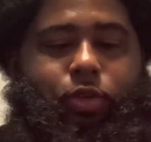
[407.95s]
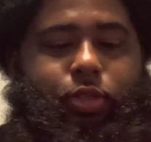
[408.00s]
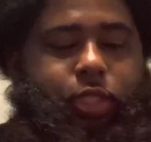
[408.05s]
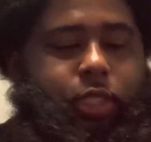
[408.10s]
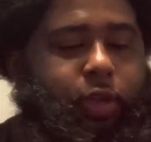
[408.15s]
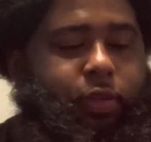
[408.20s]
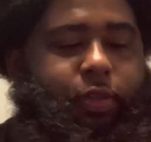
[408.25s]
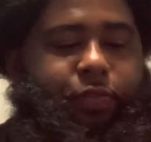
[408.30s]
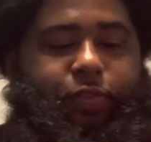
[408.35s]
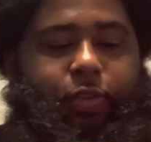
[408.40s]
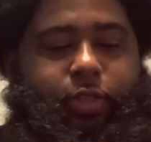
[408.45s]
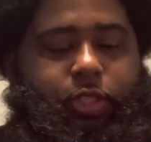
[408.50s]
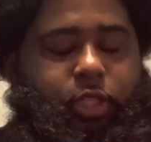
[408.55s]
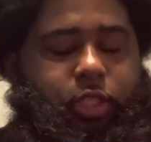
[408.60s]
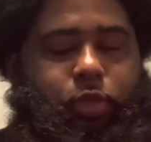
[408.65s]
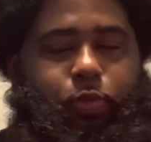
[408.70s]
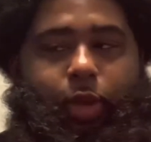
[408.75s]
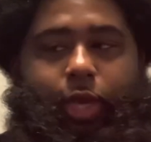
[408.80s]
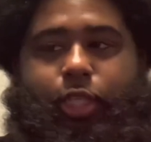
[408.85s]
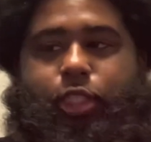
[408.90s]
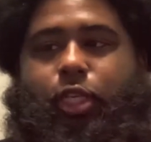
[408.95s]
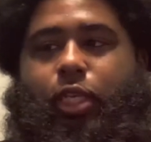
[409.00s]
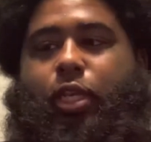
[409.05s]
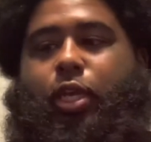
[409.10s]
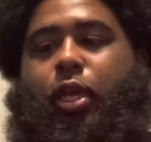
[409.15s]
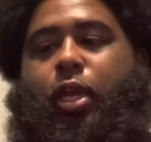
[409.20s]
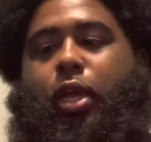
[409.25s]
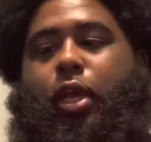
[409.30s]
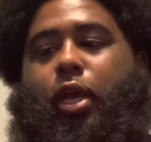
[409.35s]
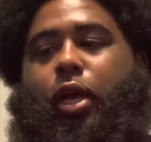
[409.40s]
self-defense situation.
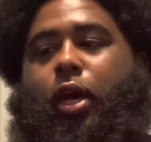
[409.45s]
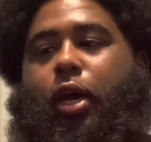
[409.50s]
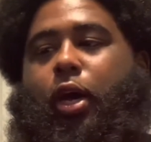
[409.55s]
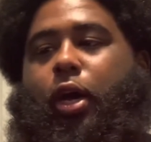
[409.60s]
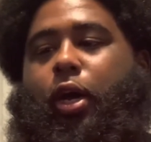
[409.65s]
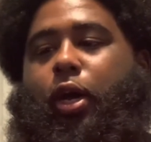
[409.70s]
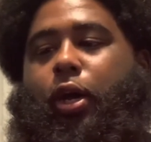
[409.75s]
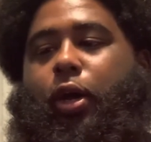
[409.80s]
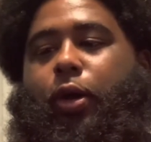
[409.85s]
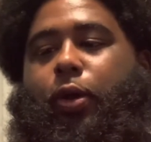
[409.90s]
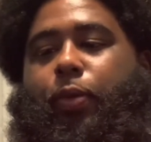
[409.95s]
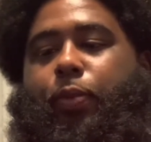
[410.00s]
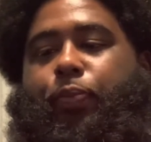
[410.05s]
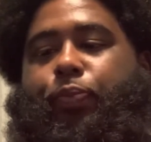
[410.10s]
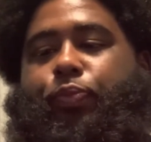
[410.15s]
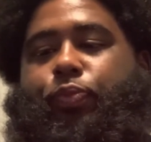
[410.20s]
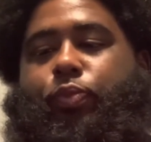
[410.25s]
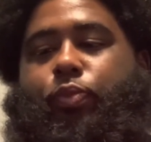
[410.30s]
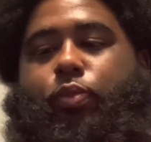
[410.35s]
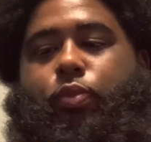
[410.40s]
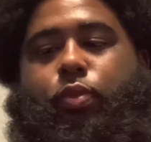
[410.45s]
What